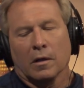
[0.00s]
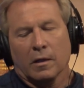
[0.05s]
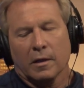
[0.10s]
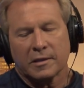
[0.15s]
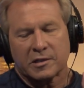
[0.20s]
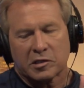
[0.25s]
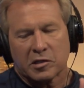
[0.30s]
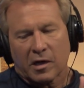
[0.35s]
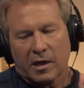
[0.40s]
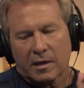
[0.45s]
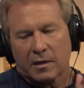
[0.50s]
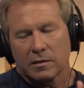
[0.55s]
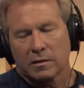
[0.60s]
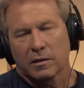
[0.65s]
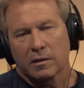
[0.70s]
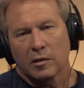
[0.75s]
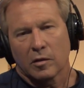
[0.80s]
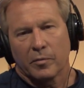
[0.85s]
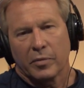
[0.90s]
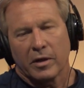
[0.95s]
Let's talk a
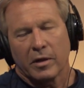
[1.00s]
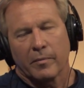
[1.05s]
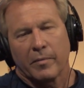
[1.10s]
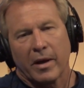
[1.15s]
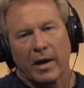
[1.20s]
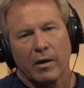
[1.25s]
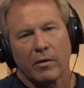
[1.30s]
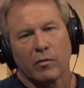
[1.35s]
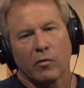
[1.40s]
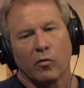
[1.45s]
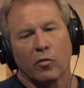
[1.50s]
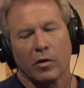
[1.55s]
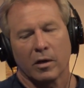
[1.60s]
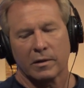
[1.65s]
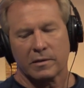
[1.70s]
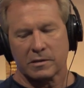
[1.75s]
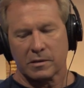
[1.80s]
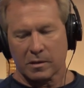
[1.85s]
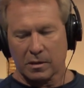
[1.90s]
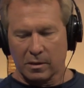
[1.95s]
little bit about
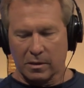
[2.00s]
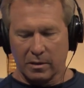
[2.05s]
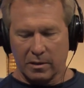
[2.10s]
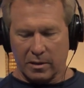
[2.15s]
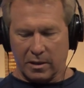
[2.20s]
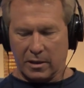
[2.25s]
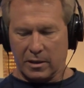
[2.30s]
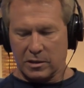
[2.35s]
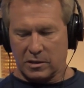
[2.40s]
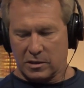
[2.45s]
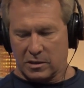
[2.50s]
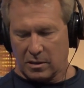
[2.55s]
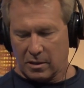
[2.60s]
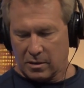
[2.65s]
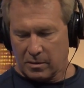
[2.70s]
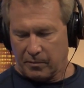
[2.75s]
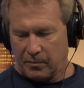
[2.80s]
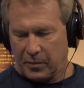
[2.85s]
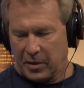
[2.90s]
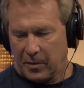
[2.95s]
what uh, these
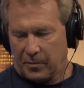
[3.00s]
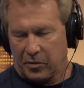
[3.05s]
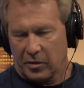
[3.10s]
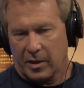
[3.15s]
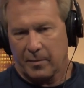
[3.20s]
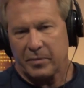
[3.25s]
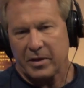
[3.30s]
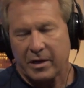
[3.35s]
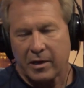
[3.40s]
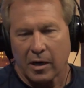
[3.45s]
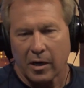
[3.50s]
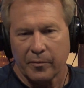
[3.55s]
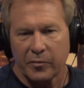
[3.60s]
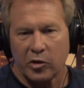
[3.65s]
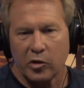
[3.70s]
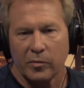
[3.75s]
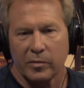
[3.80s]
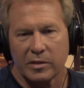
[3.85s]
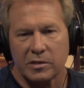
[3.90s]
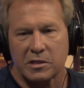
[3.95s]
people that become
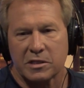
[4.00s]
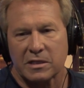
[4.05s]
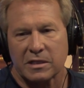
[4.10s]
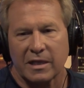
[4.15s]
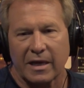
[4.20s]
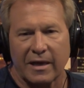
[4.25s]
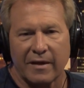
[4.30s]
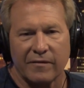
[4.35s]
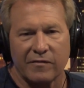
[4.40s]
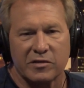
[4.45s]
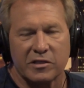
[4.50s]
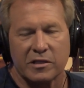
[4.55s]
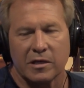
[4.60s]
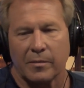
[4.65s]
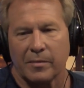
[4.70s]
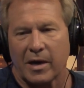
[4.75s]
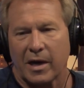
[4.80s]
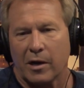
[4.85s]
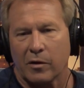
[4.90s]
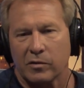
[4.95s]
human slaves
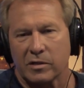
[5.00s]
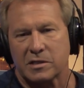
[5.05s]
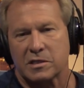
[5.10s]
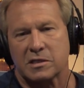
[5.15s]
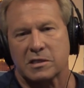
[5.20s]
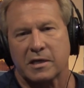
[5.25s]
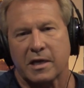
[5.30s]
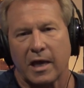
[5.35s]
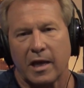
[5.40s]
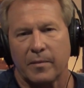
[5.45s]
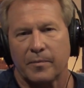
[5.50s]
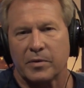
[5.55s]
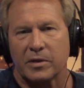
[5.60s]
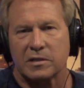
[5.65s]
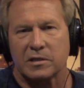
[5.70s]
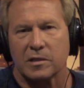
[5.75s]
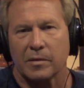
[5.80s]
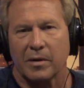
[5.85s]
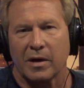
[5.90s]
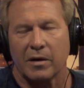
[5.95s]
somehow escape
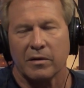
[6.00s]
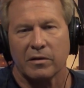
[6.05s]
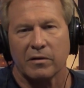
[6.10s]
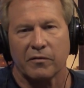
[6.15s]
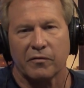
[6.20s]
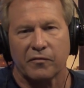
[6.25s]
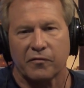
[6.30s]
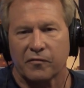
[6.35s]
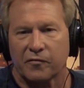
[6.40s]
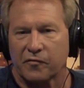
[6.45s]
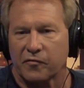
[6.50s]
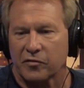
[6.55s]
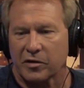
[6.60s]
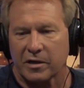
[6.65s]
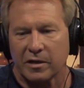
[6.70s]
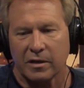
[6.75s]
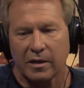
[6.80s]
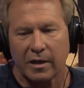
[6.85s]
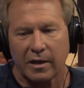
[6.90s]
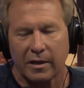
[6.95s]
it. Somehow the
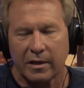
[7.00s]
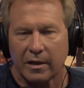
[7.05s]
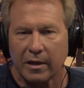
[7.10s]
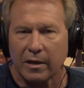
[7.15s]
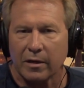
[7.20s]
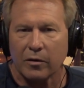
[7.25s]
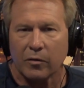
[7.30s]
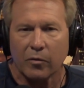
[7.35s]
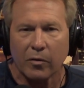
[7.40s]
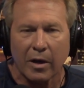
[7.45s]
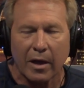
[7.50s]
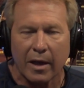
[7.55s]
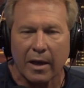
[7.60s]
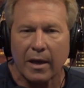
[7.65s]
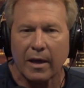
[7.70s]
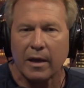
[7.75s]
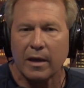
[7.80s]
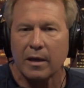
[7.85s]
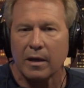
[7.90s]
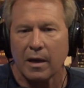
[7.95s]
frickin' they get
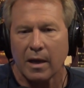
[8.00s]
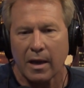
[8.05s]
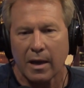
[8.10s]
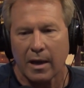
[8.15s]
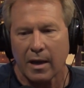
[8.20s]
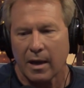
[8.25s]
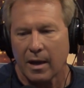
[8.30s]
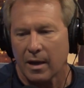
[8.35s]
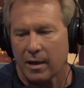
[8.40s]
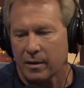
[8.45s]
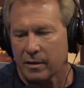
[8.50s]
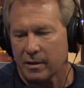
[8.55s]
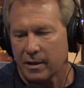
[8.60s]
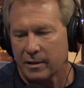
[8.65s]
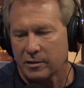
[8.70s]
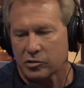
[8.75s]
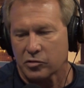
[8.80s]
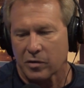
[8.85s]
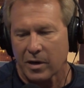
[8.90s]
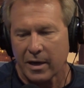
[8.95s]
away and
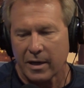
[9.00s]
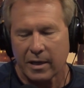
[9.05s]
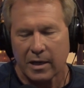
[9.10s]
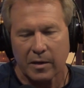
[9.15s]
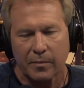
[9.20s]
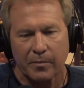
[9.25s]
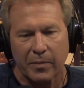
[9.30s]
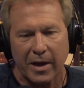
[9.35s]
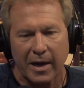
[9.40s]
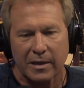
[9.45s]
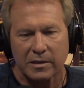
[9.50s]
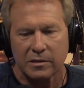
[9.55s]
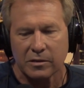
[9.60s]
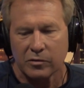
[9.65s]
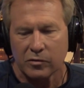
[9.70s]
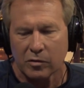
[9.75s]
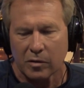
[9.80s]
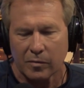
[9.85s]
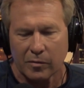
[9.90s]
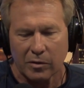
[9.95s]
they try to get back to
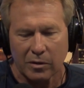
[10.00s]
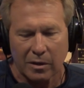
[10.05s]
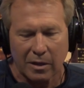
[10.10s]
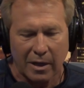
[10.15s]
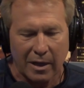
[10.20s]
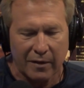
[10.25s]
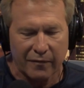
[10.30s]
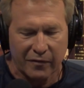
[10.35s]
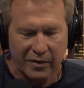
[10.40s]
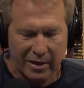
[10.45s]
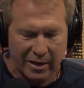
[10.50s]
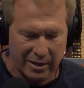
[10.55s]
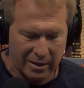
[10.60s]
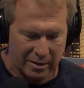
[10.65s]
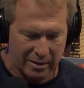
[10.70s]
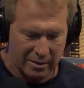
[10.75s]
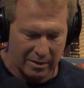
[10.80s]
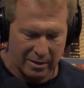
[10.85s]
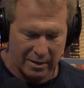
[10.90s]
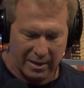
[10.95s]
normal life.
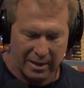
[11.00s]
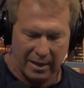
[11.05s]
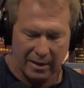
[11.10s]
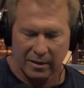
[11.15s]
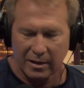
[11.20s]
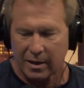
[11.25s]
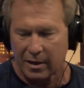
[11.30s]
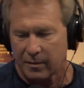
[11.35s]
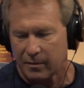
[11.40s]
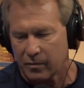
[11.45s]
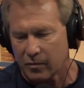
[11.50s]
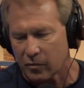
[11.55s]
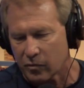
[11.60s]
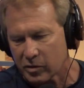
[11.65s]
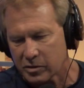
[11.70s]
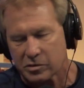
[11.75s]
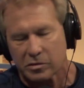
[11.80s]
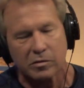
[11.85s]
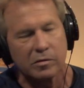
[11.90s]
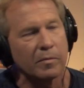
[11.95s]
Can can they
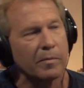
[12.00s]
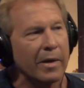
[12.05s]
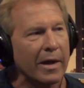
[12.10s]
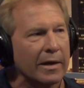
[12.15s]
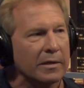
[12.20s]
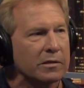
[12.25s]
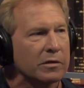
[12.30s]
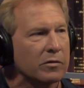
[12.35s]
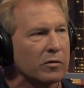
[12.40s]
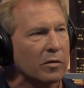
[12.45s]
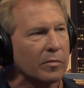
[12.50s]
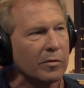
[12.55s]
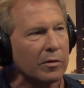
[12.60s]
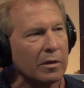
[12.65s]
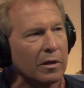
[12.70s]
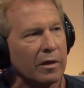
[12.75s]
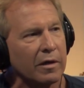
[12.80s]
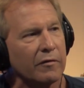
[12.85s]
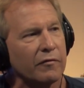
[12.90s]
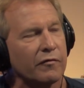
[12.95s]
return back to
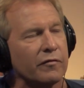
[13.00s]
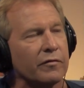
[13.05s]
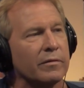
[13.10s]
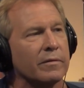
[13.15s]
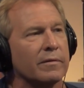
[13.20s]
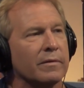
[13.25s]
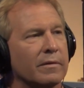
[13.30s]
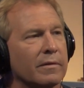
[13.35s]
normal life?